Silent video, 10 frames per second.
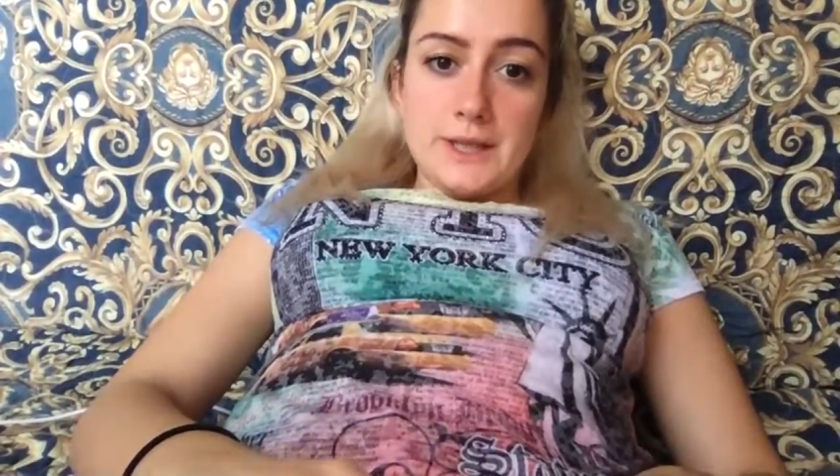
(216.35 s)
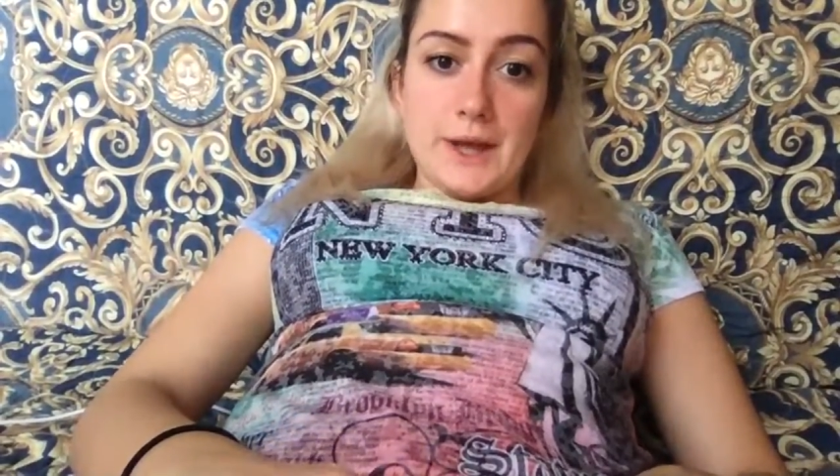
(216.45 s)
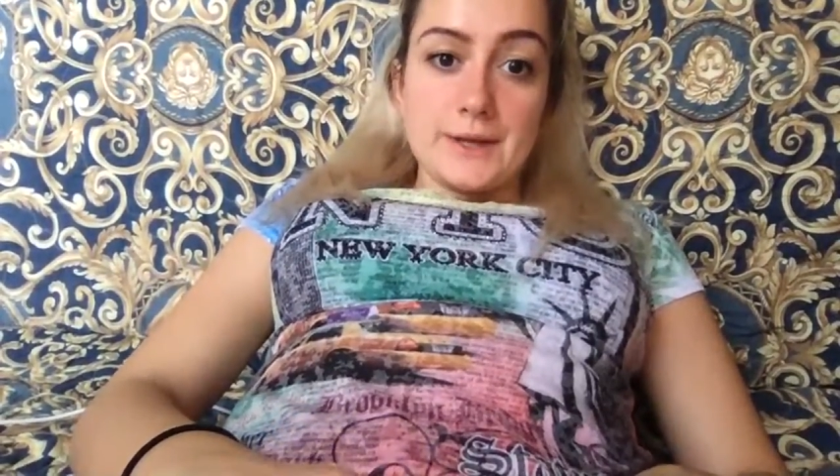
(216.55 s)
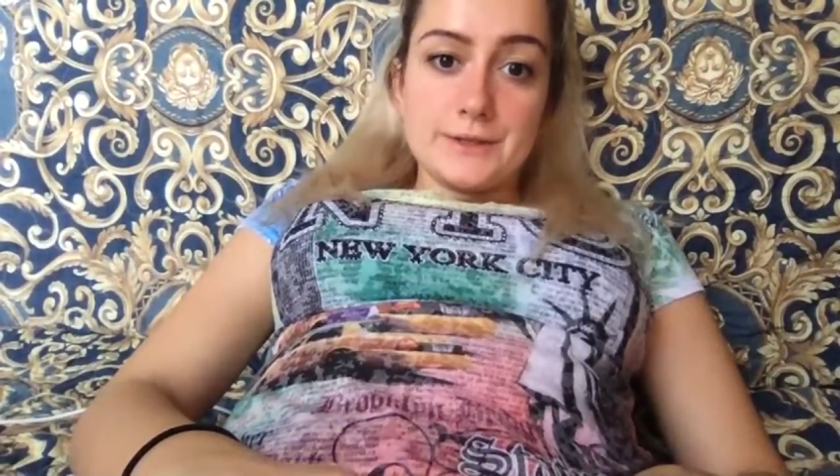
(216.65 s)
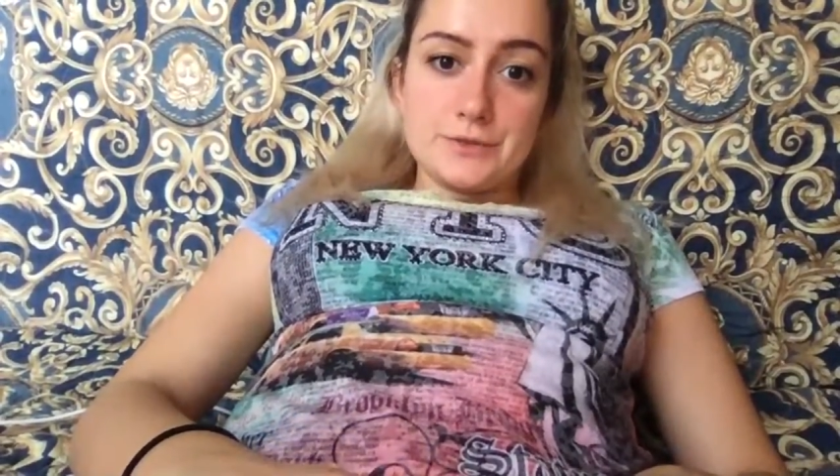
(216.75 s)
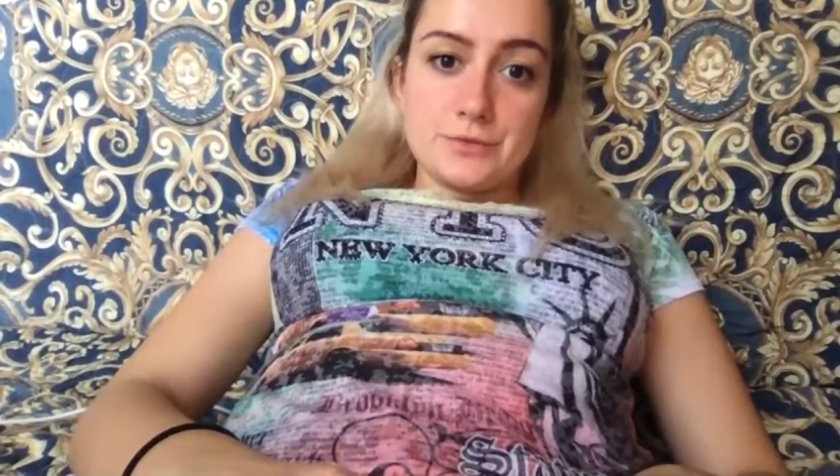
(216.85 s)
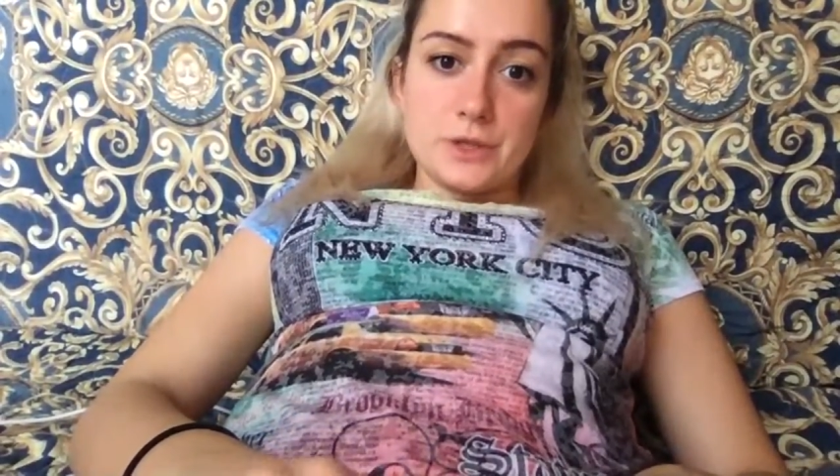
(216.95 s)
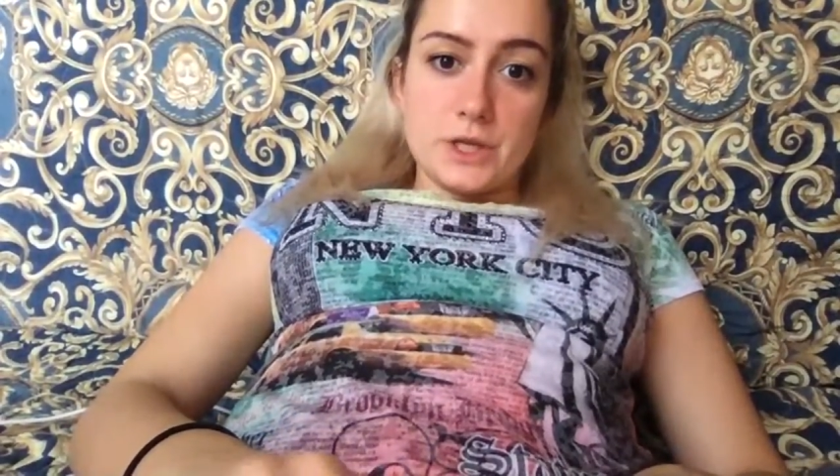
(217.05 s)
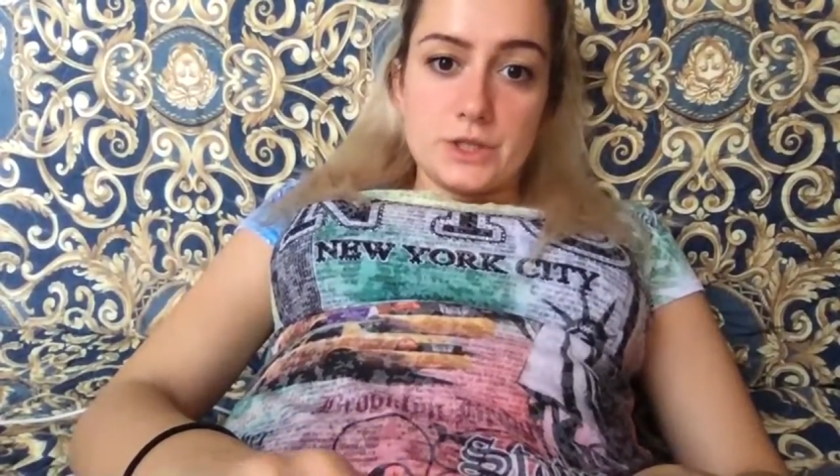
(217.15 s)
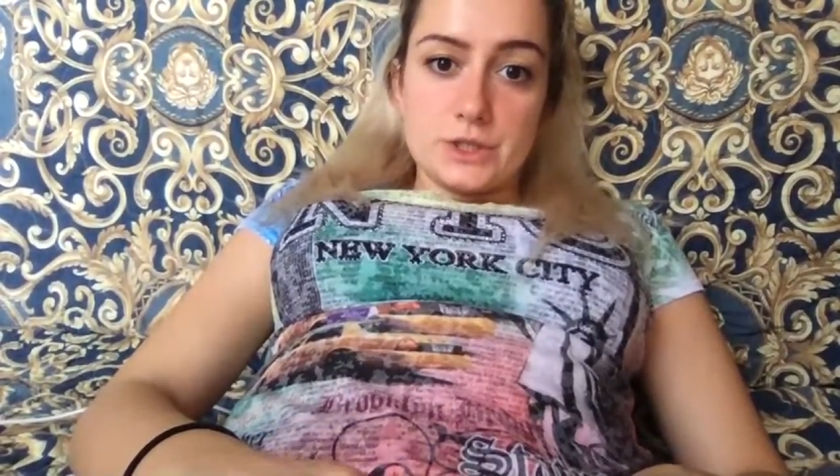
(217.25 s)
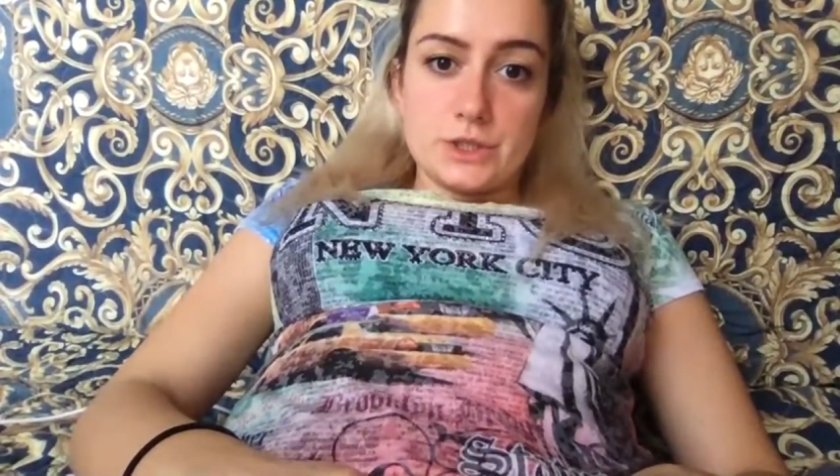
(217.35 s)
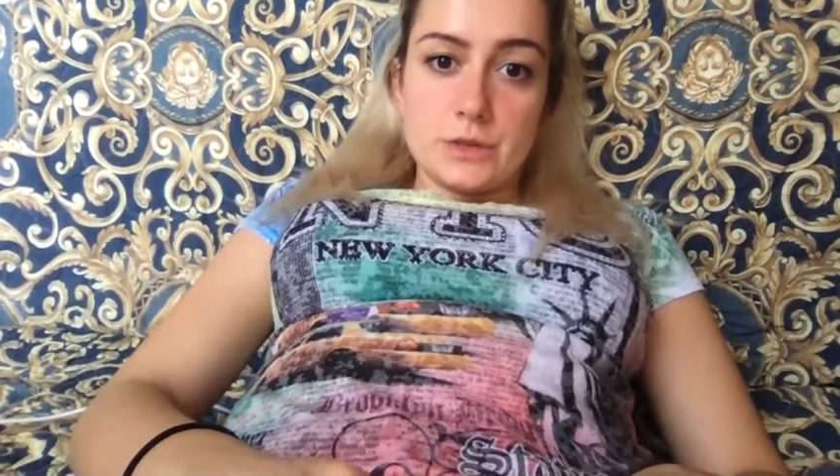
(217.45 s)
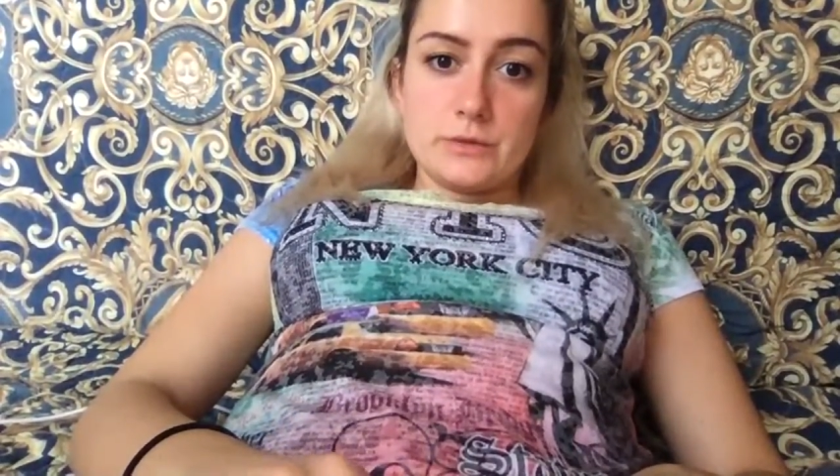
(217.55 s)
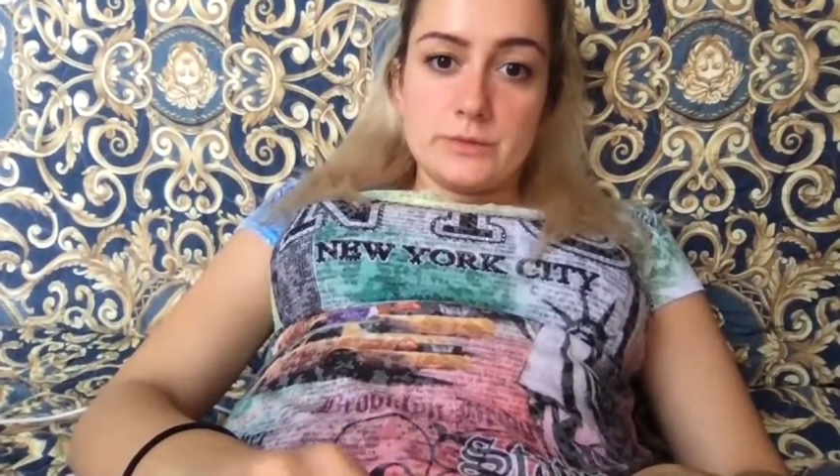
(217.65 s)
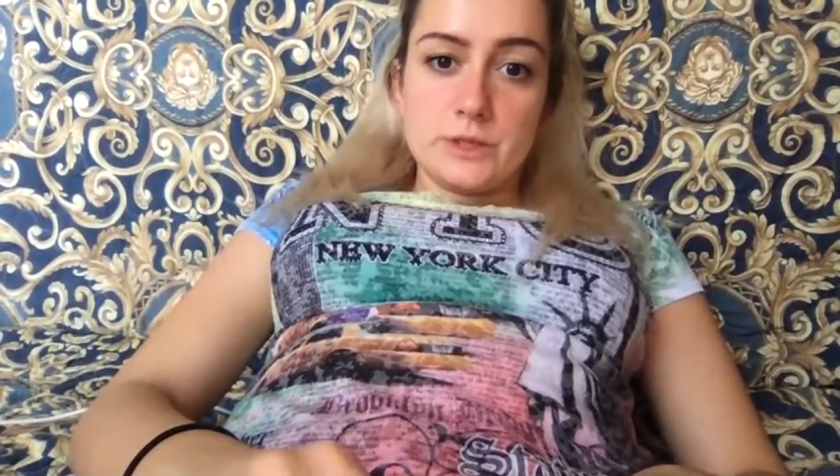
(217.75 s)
ties and relationships,